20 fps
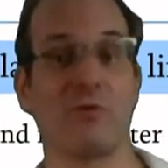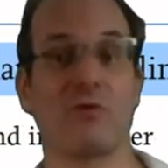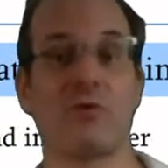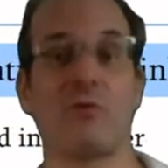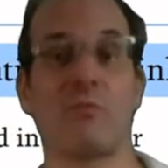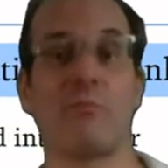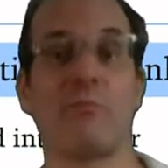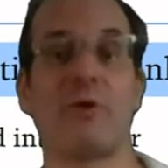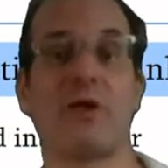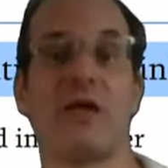
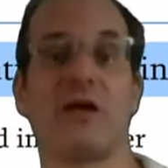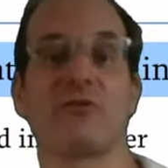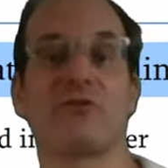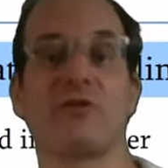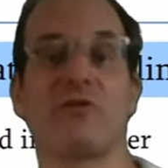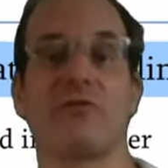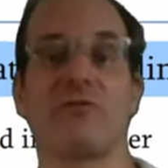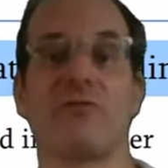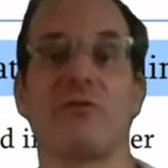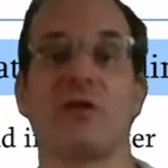compare
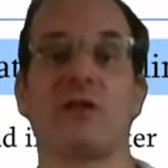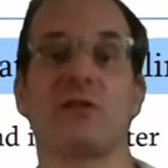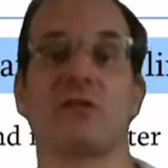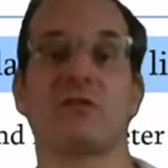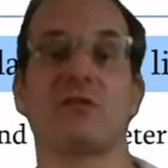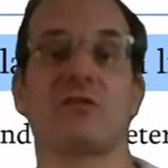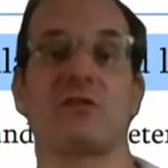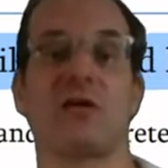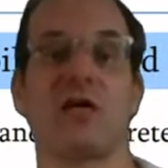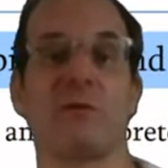different
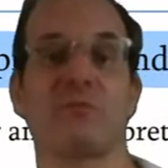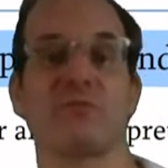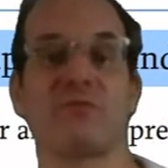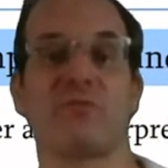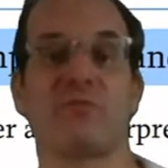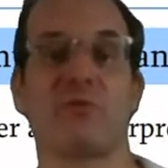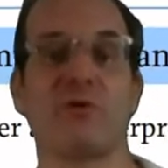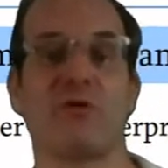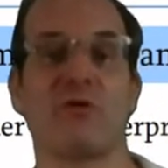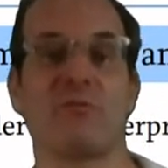types of
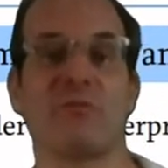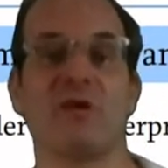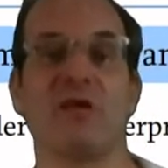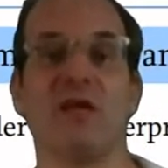programming.